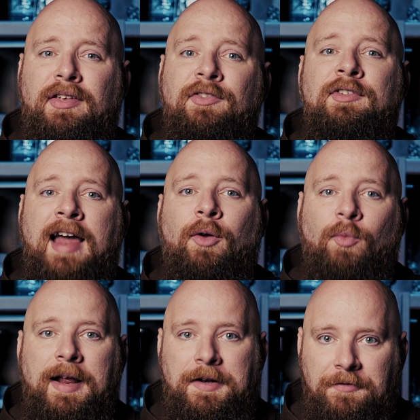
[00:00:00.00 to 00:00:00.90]
is
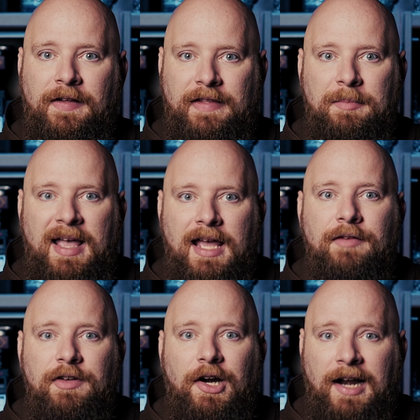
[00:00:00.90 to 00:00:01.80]
downright villain
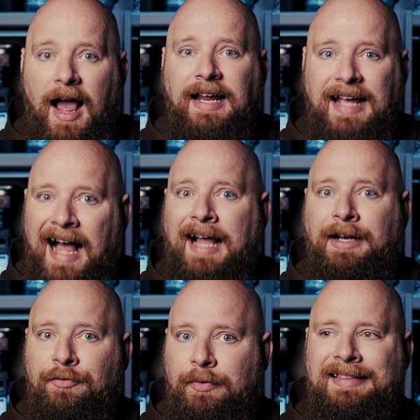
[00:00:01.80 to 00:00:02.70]
behavior, and I
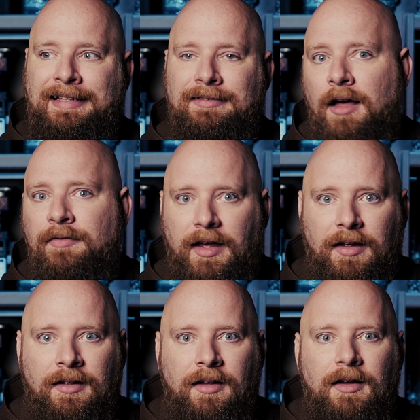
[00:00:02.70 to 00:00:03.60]
kind of really love it.
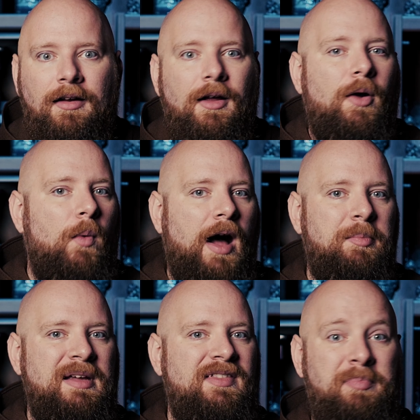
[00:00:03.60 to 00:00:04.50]
Want
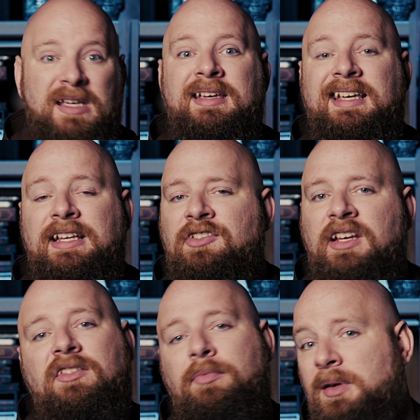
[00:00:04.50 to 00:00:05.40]
to be the
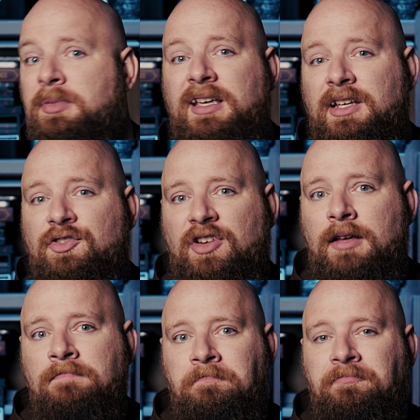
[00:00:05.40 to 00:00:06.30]
BBEG's
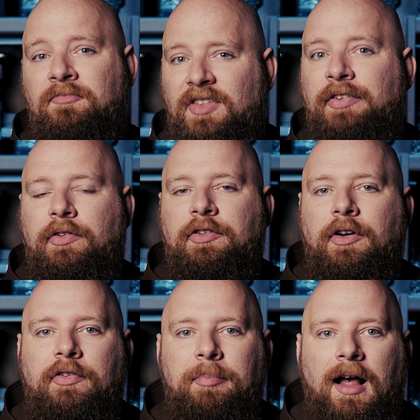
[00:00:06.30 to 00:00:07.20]
BBEG? This is your
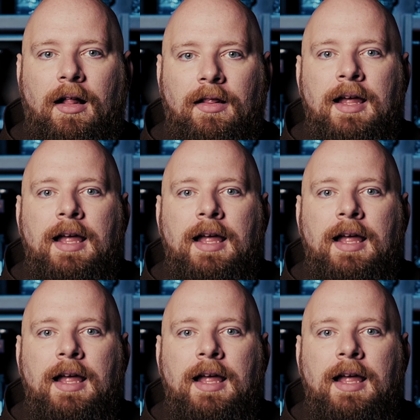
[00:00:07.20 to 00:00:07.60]
spell.